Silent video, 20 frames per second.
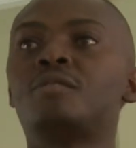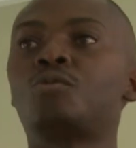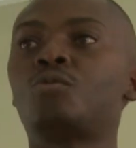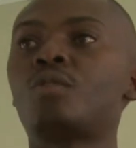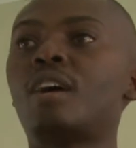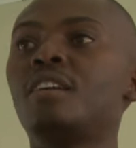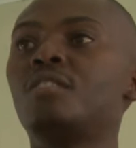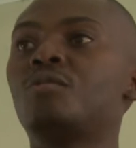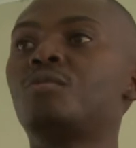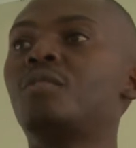
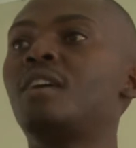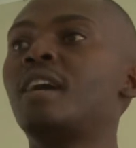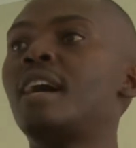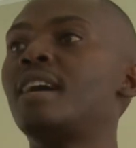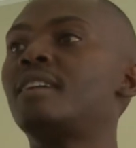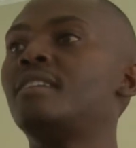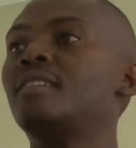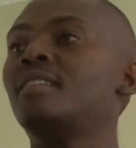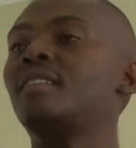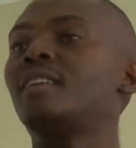trying to
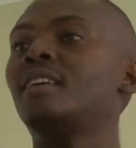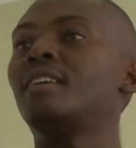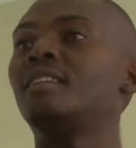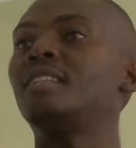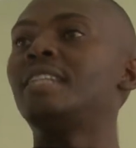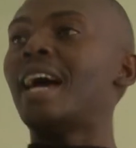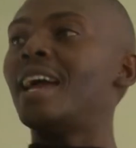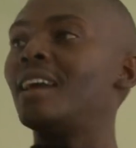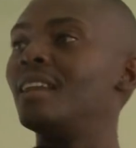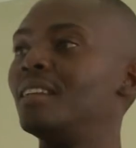guard the
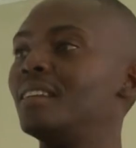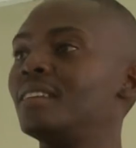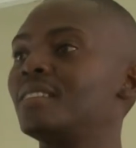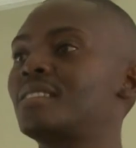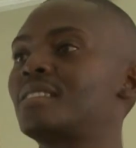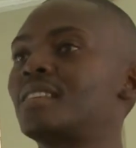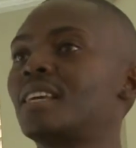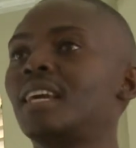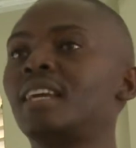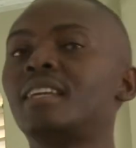dining
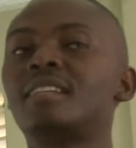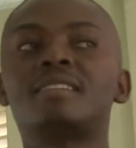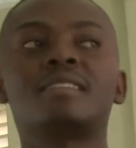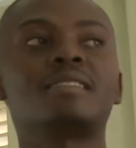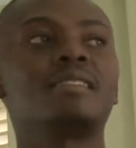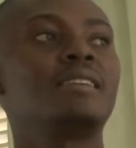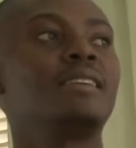set,